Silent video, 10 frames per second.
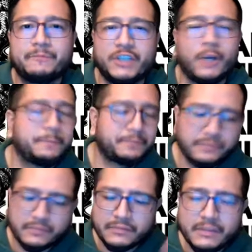So
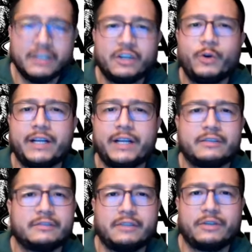quick
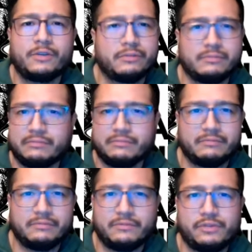little
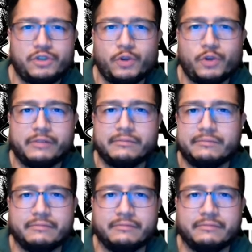short